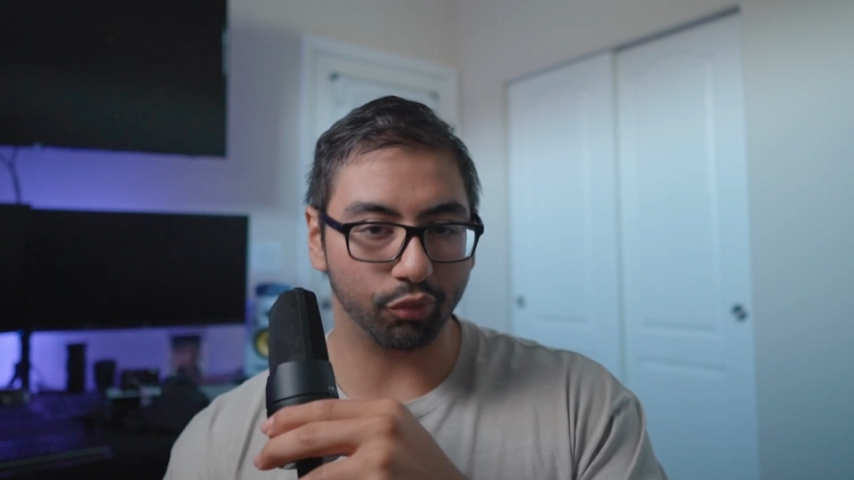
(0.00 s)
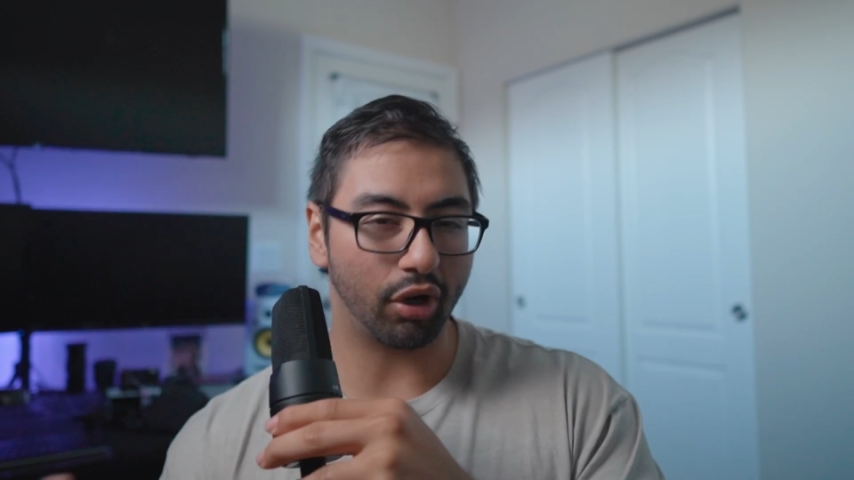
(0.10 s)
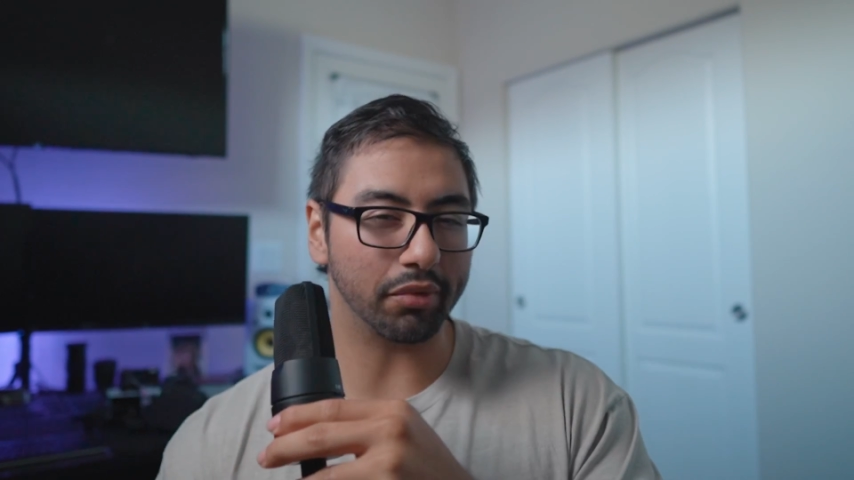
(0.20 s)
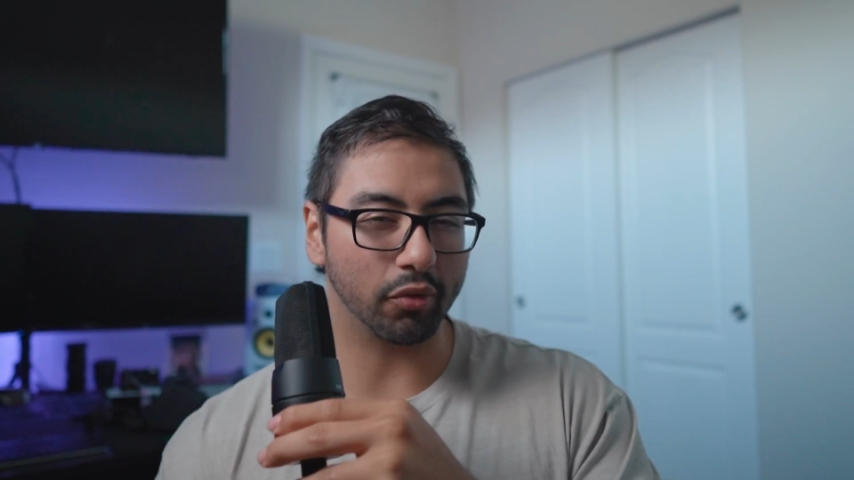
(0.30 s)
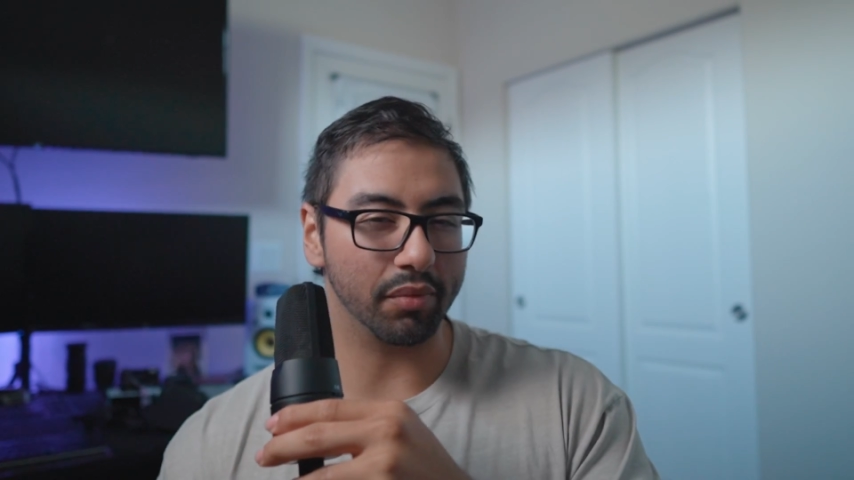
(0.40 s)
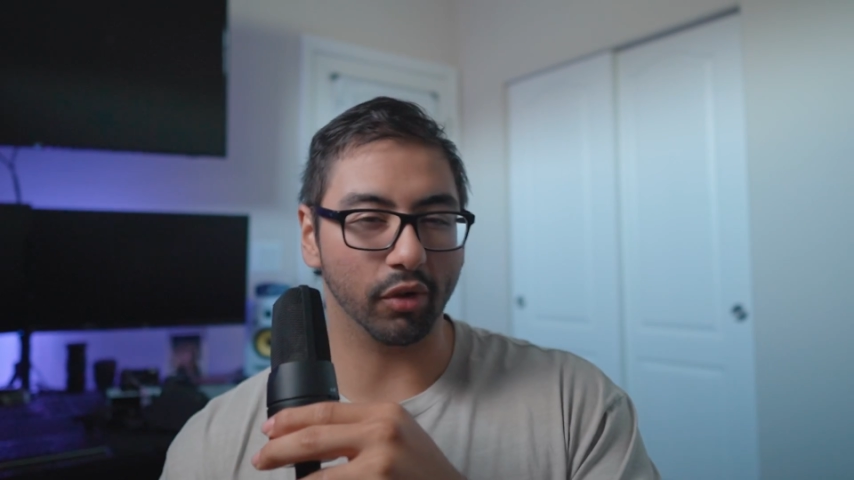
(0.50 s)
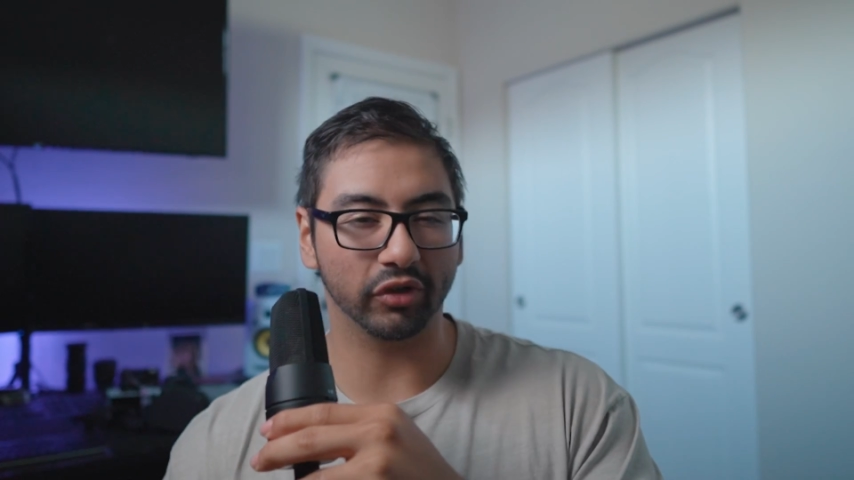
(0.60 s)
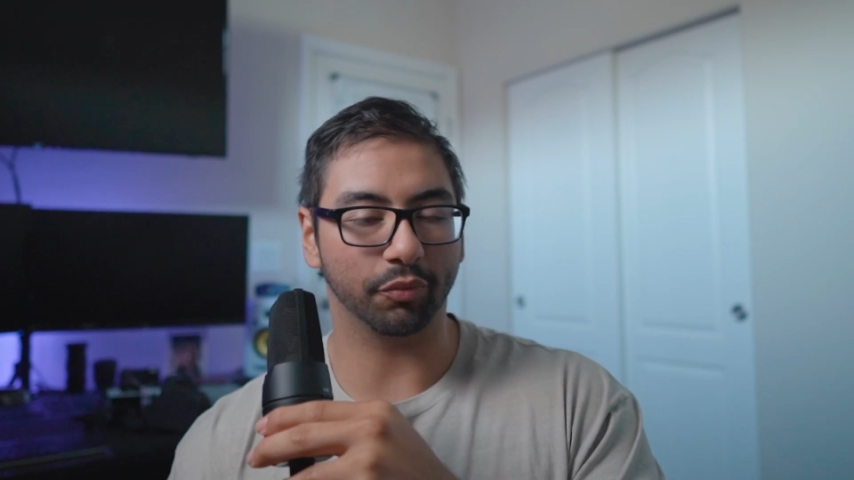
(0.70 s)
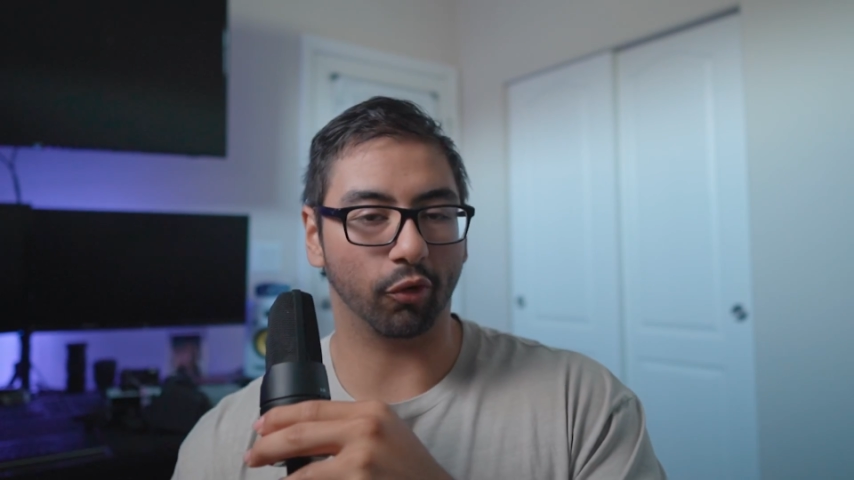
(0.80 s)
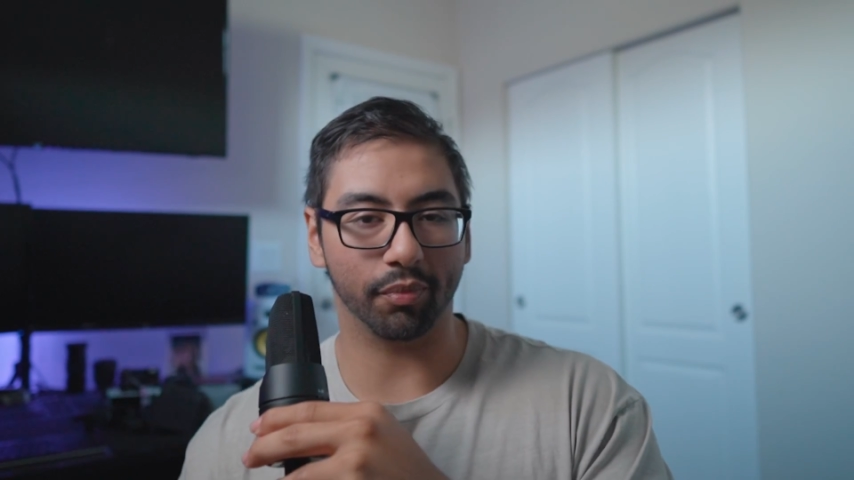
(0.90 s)
probably one of the
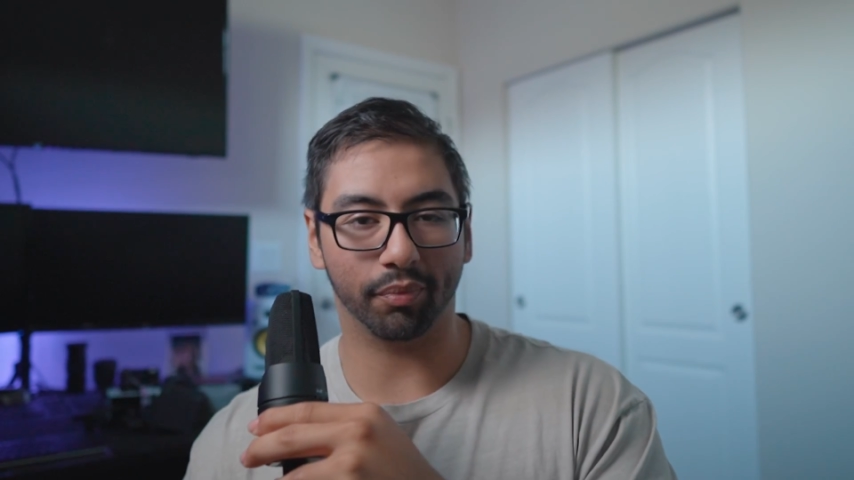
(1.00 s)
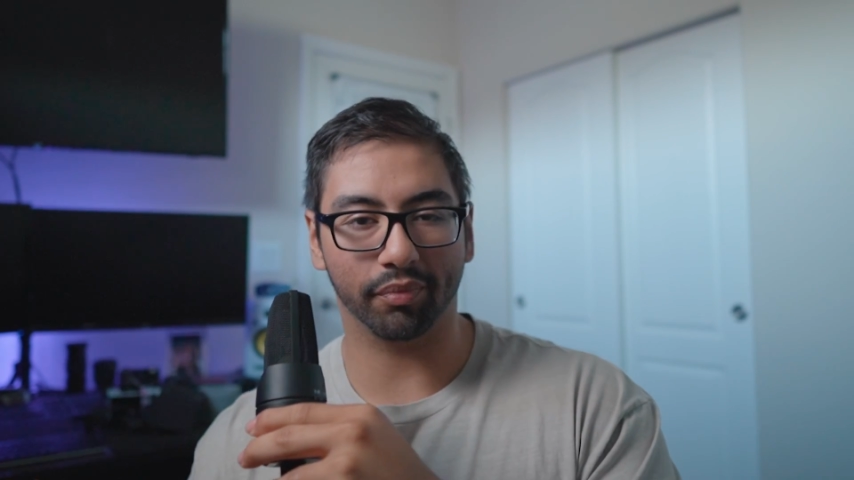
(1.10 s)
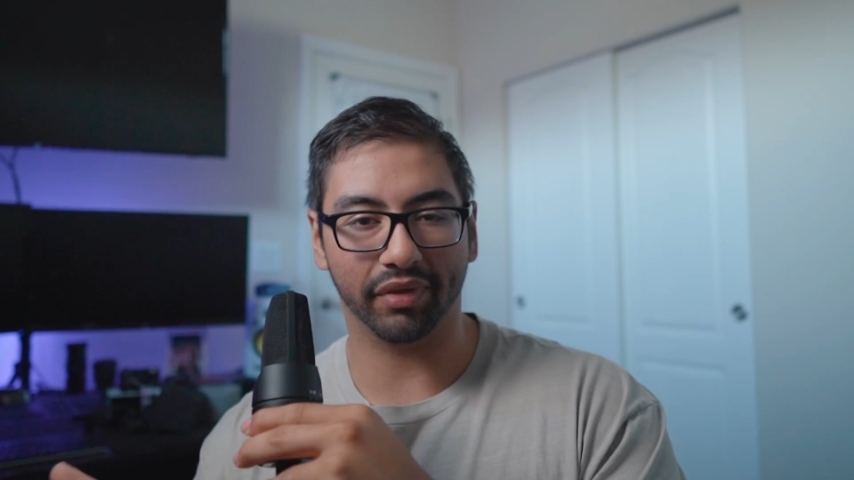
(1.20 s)
most important